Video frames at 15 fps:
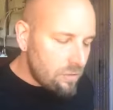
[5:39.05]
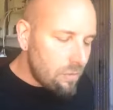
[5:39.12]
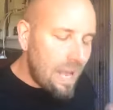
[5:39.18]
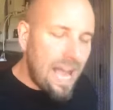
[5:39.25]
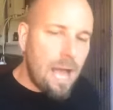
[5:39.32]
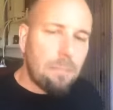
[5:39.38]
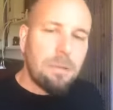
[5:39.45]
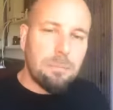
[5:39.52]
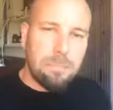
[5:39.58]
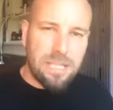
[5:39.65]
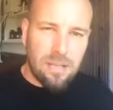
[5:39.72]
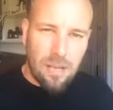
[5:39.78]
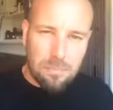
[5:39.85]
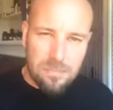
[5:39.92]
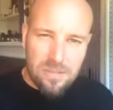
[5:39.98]
habit
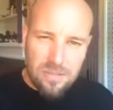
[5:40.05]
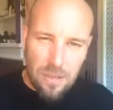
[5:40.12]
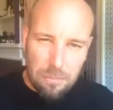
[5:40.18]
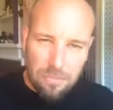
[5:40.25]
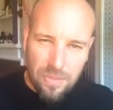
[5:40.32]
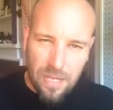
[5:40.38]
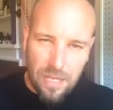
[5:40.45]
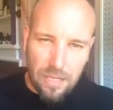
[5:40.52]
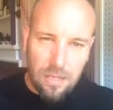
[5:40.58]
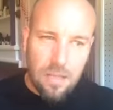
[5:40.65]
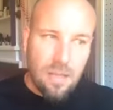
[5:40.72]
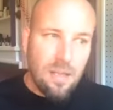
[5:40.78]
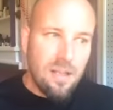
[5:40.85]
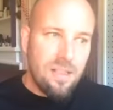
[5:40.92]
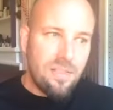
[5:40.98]
becomes something
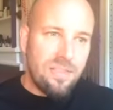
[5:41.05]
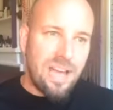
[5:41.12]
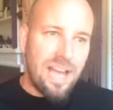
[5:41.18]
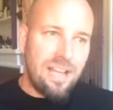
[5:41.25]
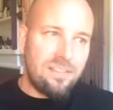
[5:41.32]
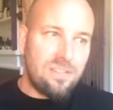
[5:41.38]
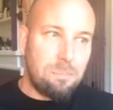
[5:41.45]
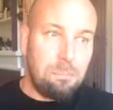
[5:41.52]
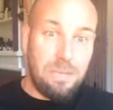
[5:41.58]
that